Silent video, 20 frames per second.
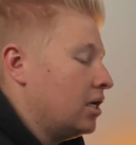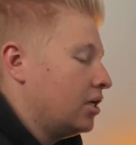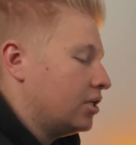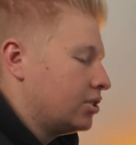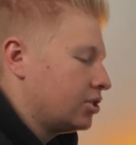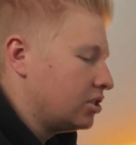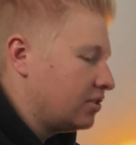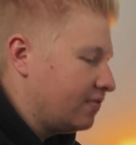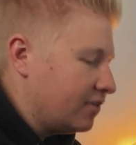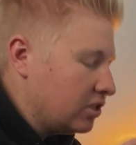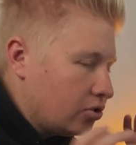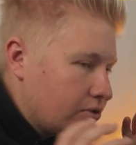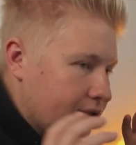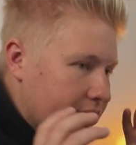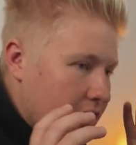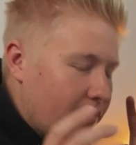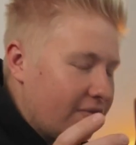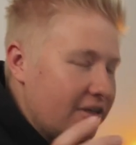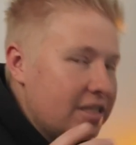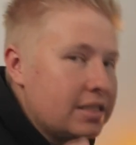So DaVinci
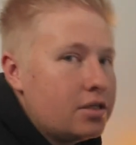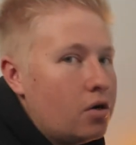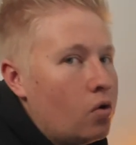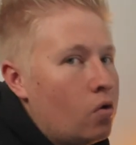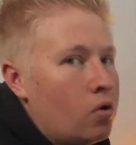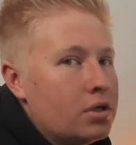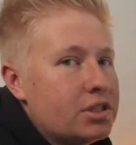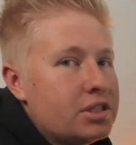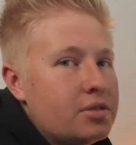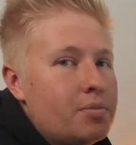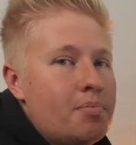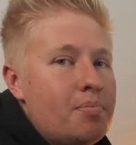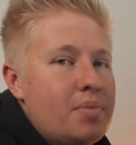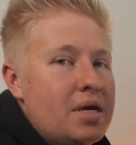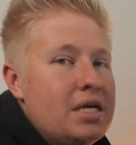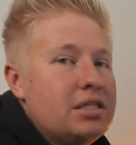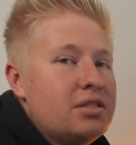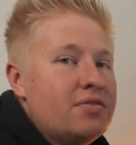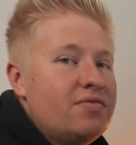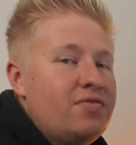Resolve is an awesome
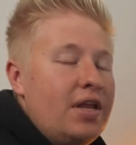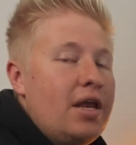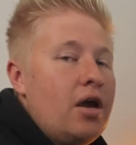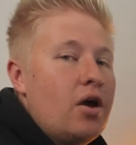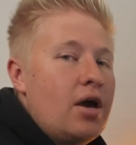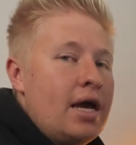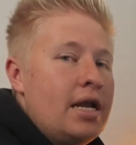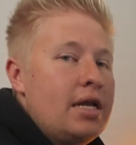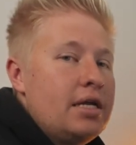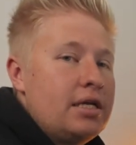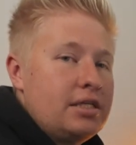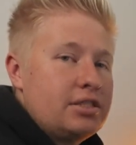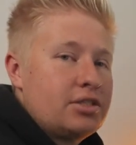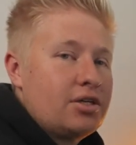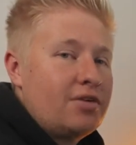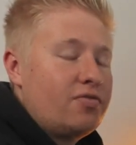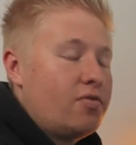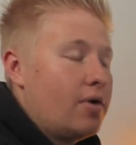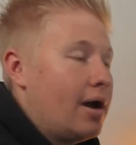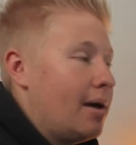piece of video editing
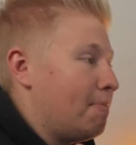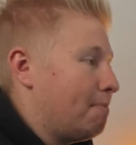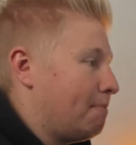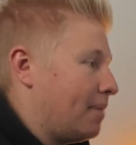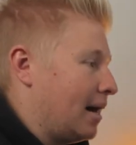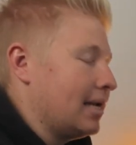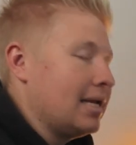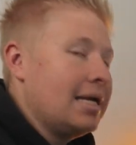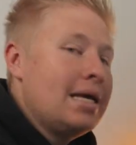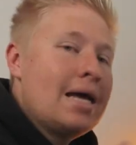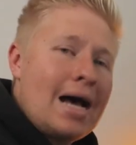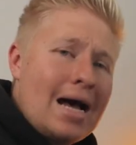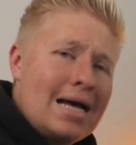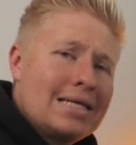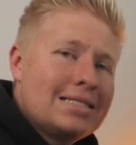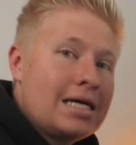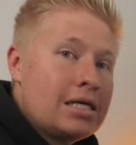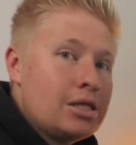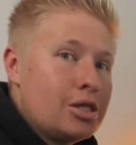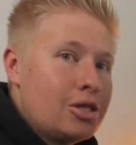software, but it
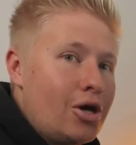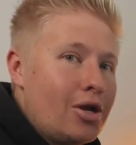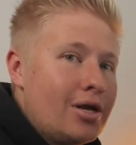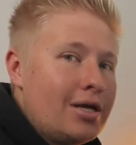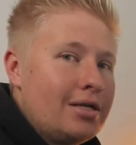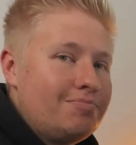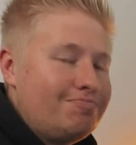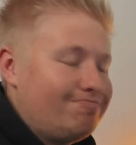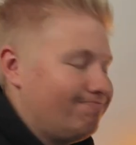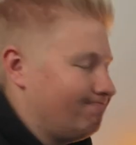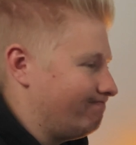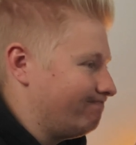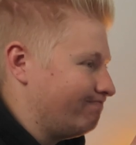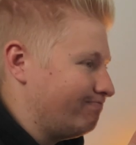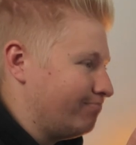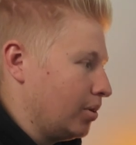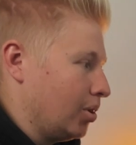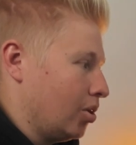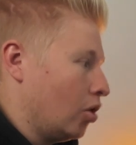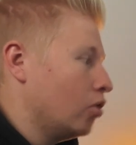has a lot of
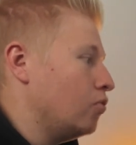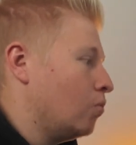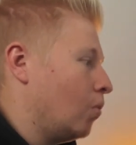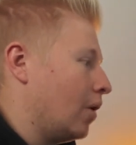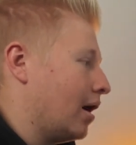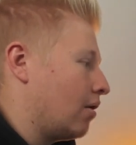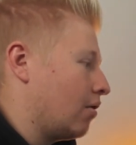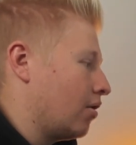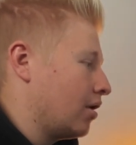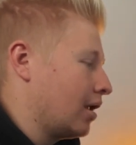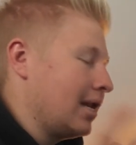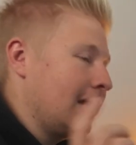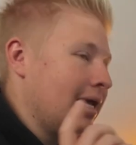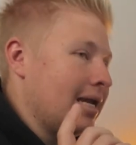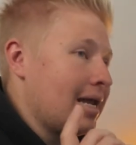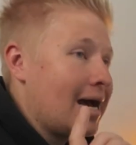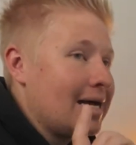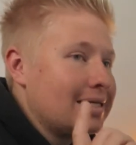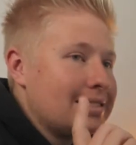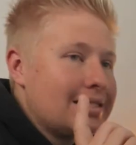bloatware on it. It
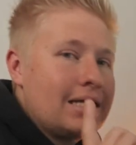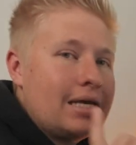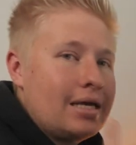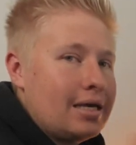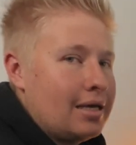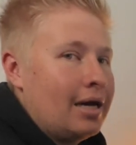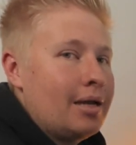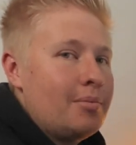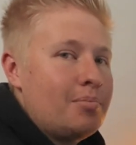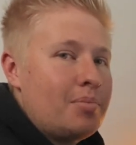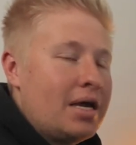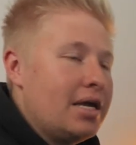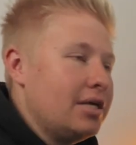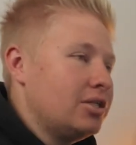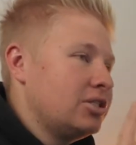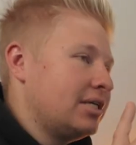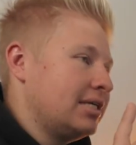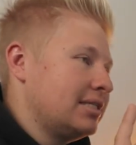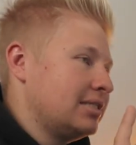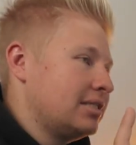has the cut page,
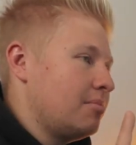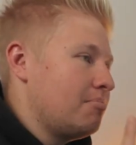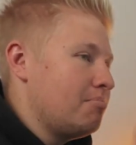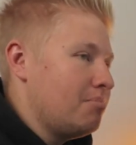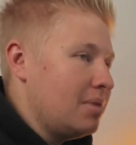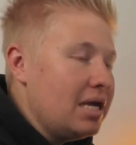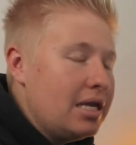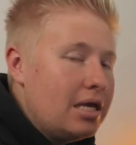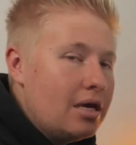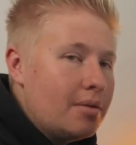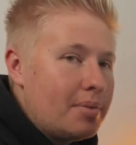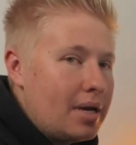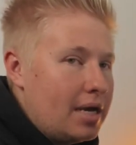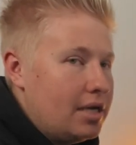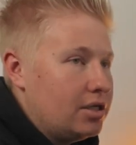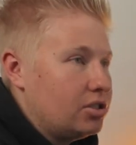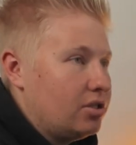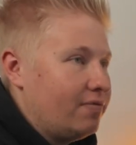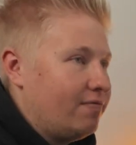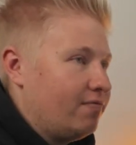it has the media
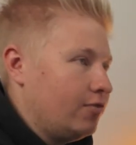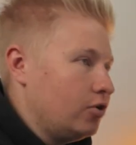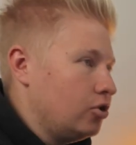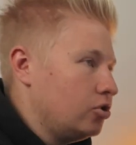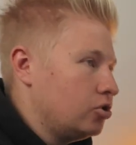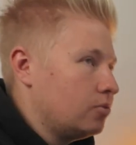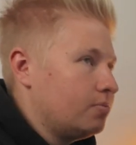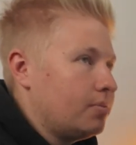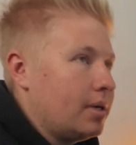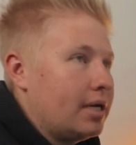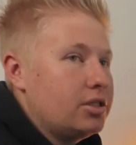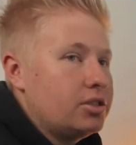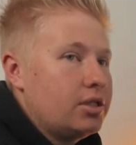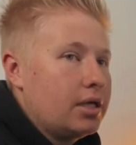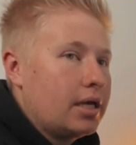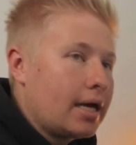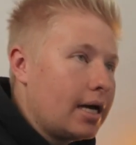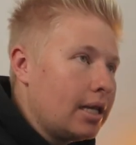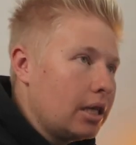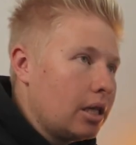page, the fusion page, the
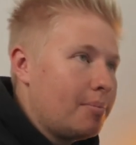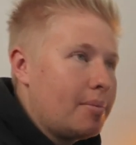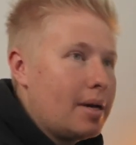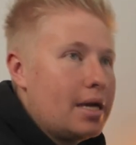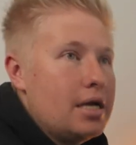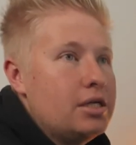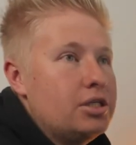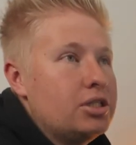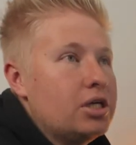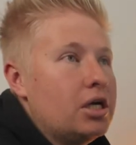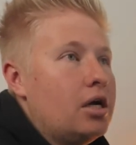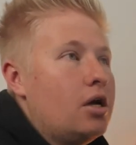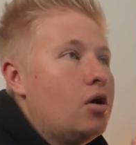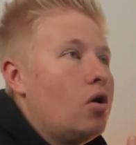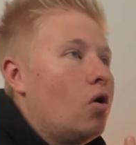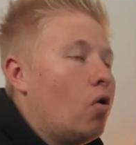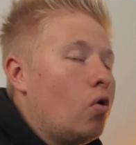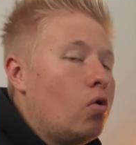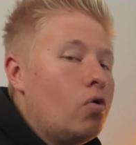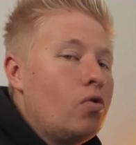color page,
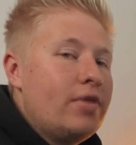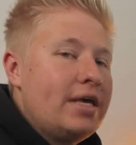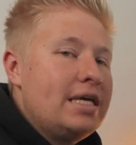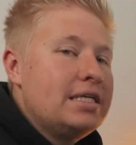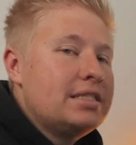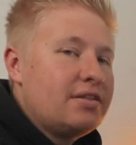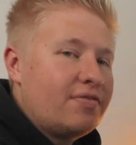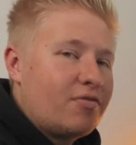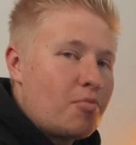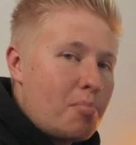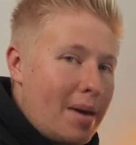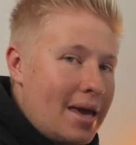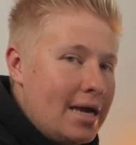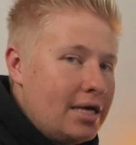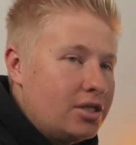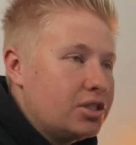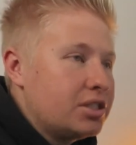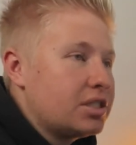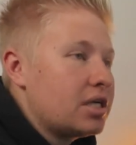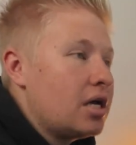all these different
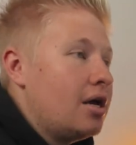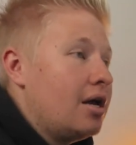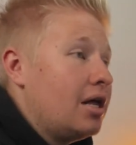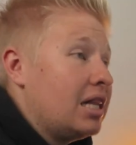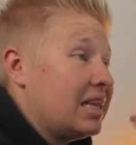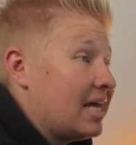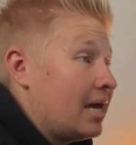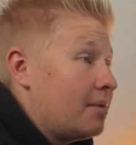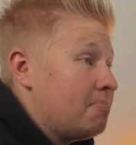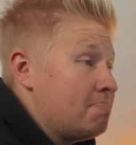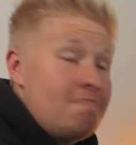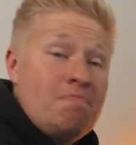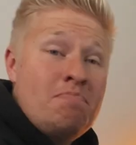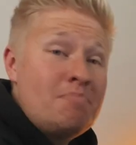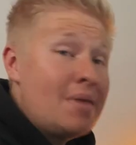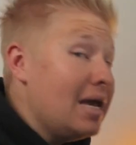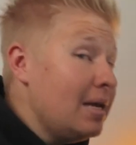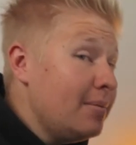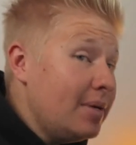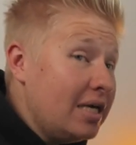pages that
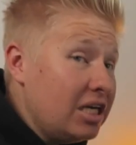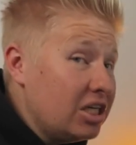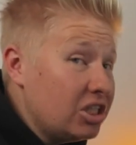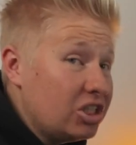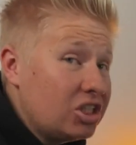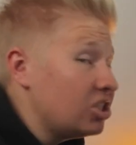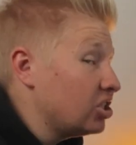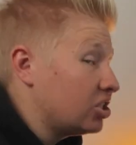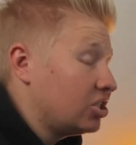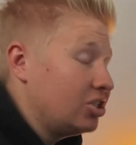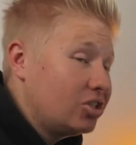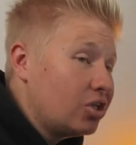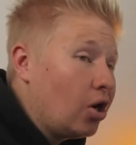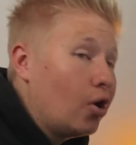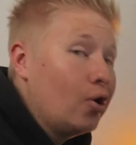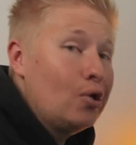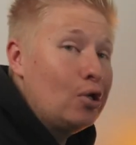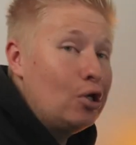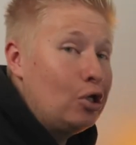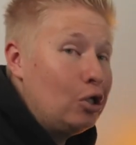maybe you just
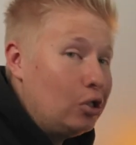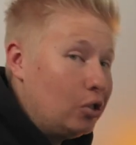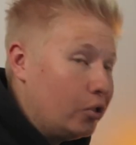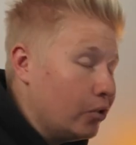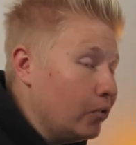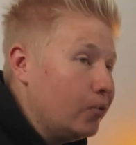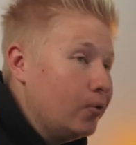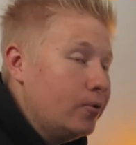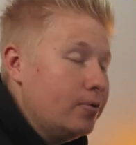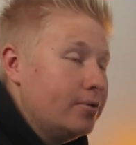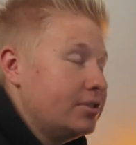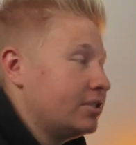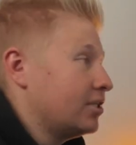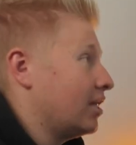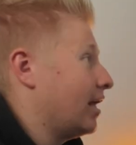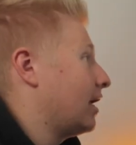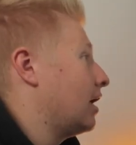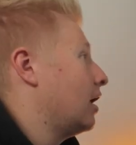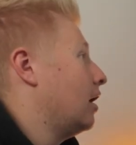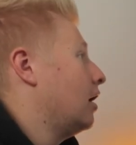don't use.
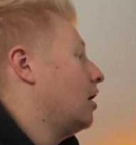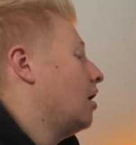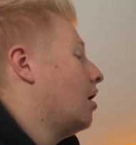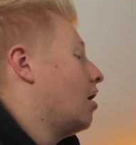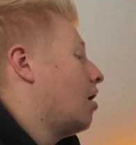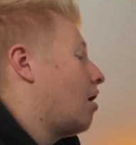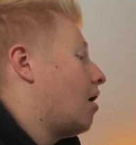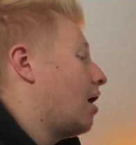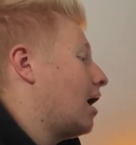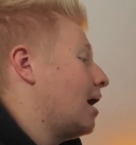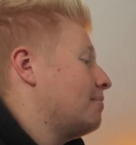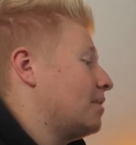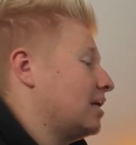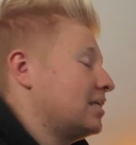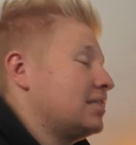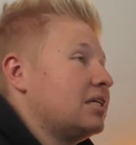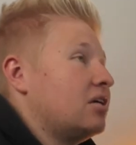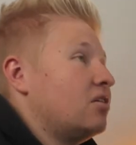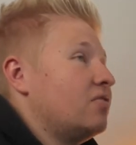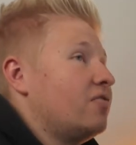Like, I
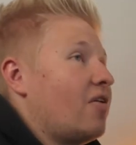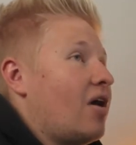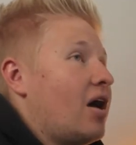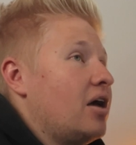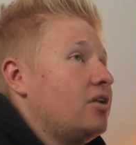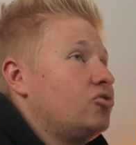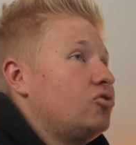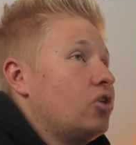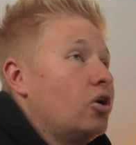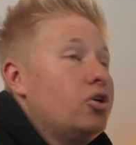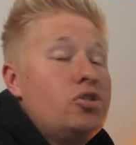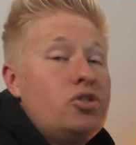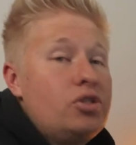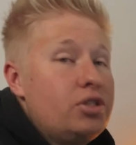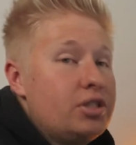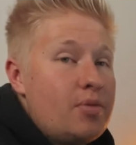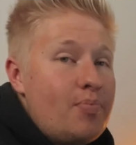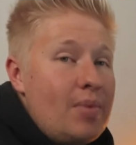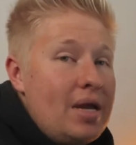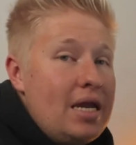myself don't use
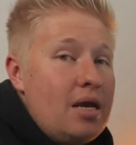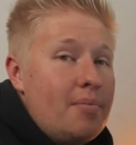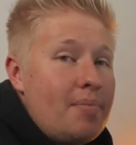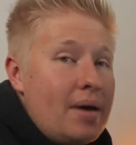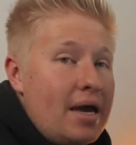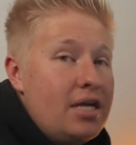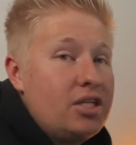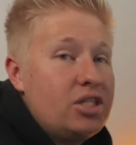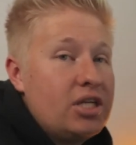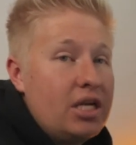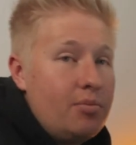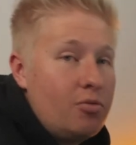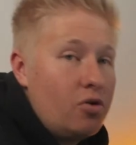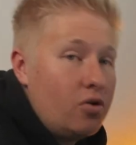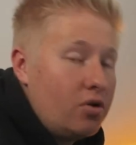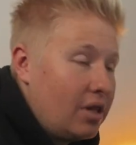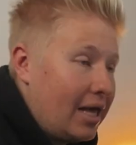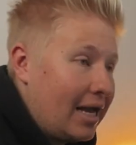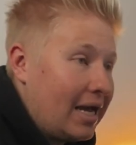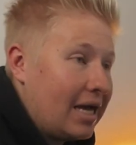the media page
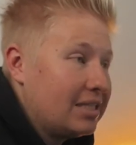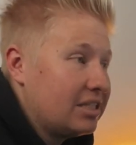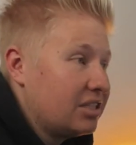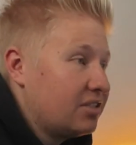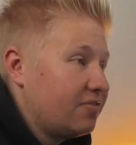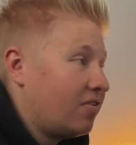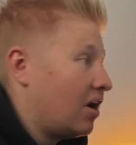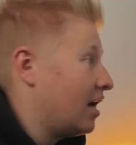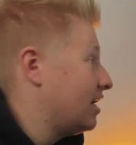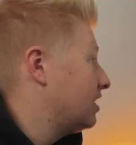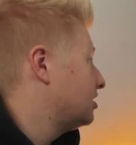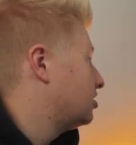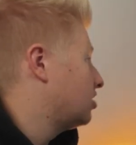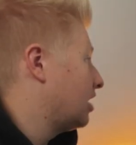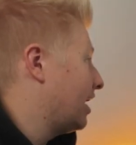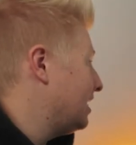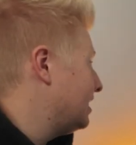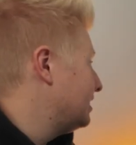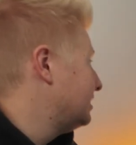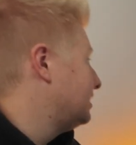anymore. Like, I just find it's
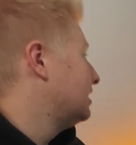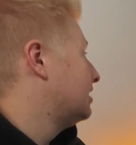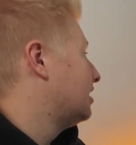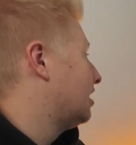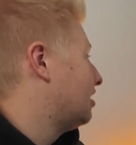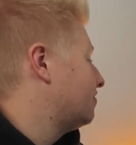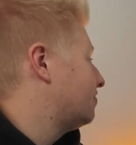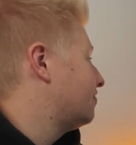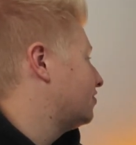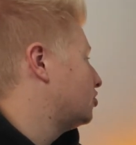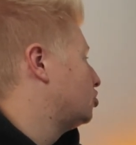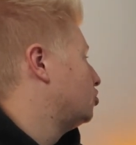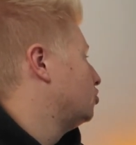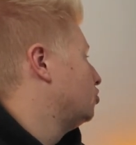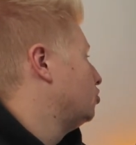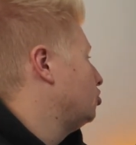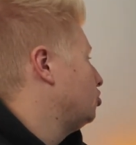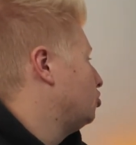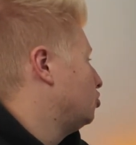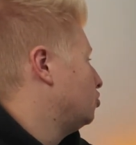easy enough to
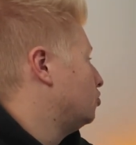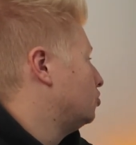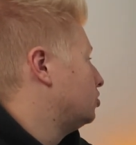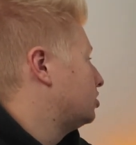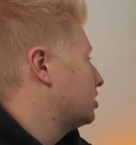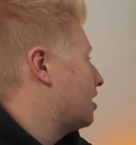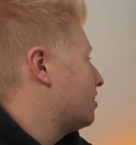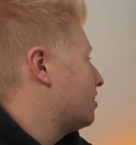use